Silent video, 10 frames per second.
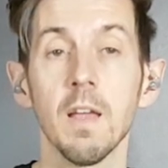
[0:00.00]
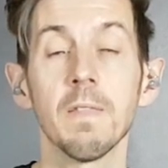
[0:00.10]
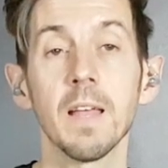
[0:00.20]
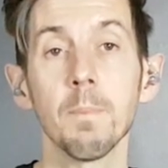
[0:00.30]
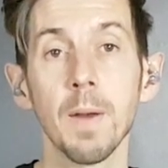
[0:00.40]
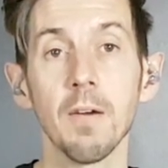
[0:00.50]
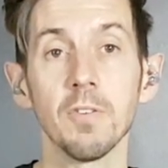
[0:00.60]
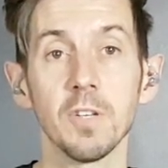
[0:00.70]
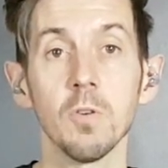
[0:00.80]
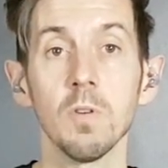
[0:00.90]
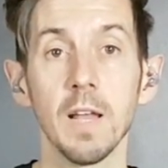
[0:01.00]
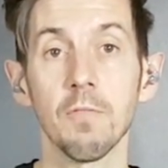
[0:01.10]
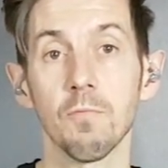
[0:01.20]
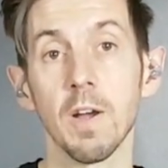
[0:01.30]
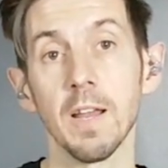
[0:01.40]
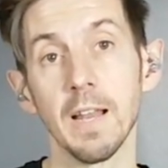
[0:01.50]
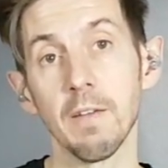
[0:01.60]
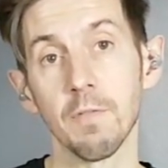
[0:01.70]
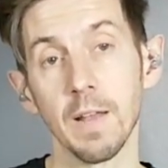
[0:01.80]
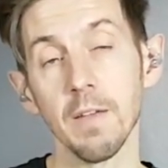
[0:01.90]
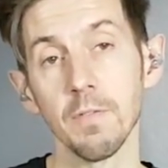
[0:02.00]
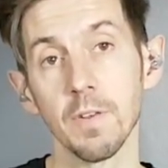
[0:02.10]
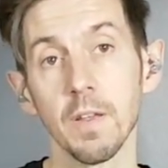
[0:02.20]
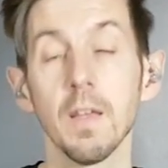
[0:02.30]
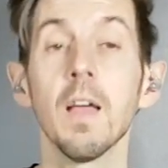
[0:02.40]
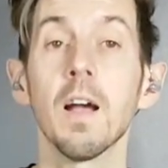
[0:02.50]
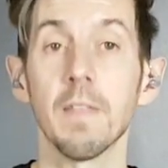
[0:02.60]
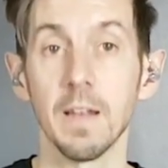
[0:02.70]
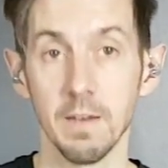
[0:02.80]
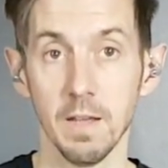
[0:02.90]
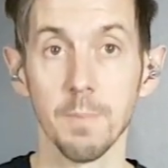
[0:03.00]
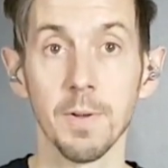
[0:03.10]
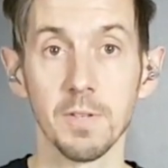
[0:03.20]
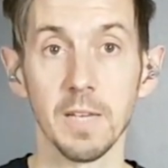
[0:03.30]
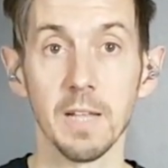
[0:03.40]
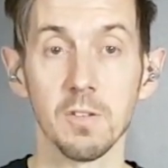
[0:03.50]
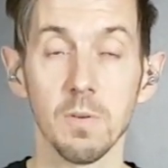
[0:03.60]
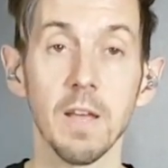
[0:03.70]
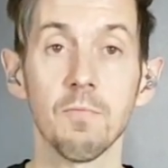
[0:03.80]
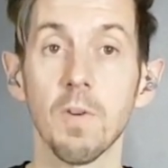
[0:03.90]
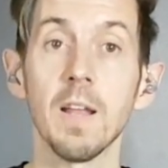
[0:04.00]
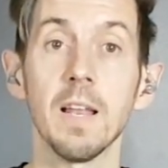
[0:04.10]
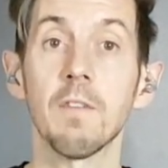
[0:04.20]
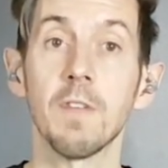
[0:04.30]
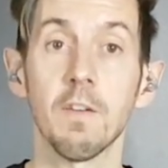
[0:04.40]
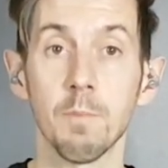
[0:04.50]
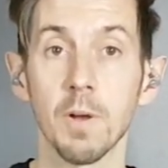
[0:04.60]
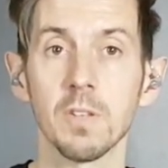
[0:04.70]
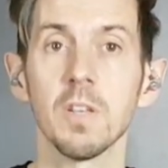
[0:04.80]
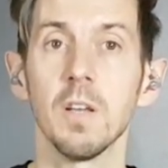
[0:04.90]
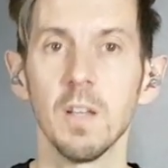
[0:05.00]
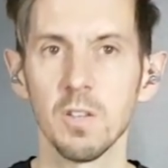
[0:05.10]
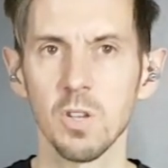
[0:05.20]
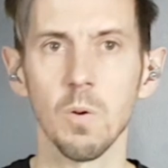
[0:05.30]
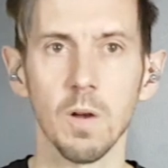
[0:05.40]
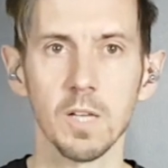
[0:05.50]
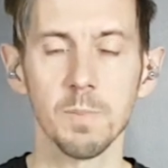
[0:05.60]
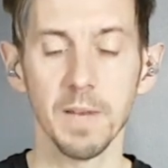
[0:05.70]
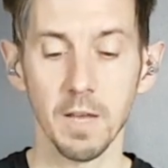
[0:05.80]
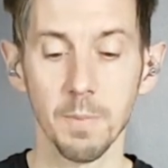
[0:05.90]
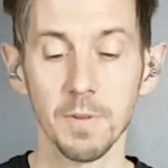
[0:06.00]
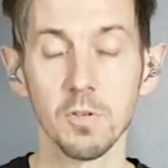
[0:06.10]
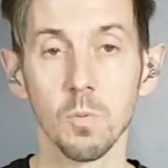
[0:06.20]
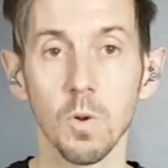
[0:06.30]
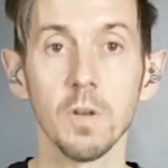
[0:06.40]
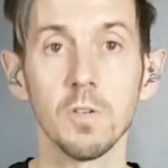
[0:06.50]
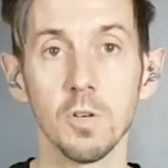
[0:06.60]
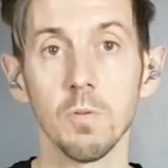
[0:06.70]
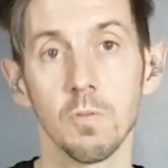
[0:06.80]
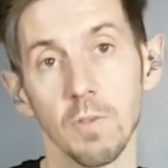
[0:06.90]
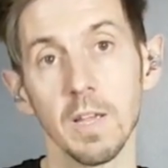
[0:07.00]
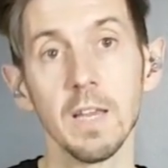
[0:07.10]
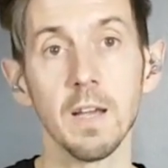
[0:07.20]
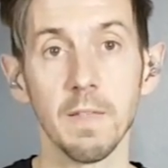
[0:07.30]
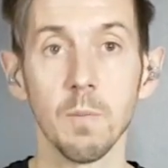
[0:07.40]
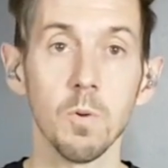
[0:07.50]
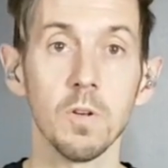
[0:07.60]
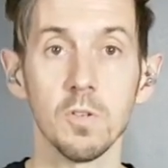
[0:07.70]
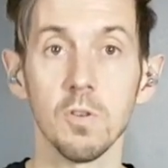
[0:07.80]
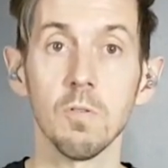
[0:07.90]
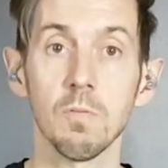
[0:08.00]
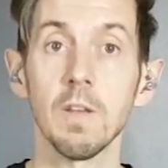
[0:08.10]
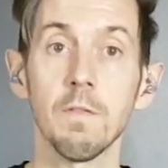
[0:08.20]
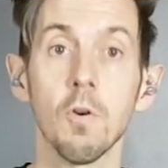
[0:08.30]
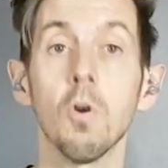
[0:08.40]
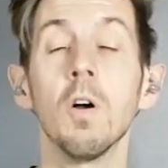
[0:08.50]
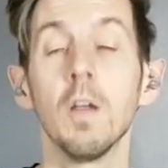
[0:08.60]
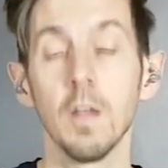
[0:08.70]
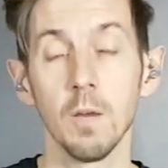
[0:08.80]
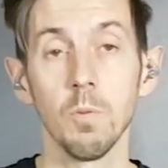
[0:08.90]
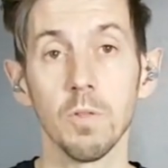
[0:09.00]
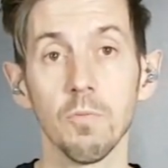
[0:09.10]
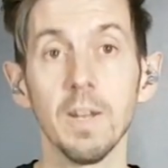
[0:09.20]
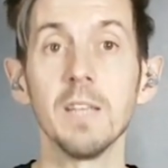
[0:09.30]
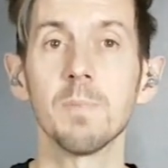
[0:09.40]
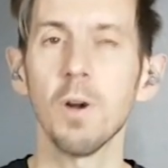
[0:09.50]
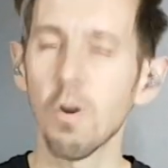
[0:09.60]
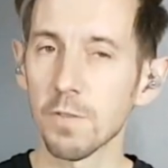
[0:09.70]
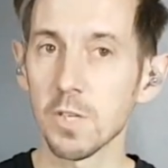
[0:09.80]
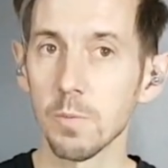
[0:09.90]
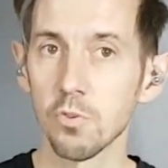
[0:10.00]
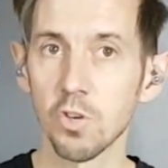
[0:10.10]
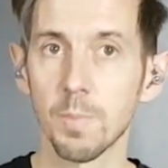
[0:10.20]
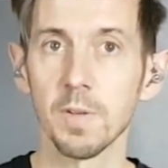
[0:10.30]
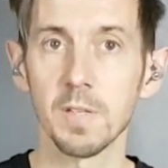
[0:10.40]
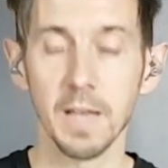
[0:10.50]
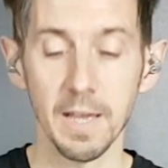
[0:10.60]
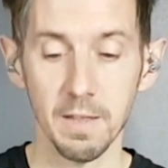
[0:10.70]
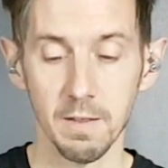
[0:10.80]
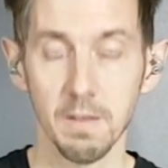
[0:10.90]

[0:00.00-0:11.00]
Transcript: Then a paradiddle, left, right, left, left, and then a buzz again. So left, right, left, buzz. So I split it up into 1, 2, 3, and then 1, 2, 3, 4 with a release. But obviously we're in triplets there.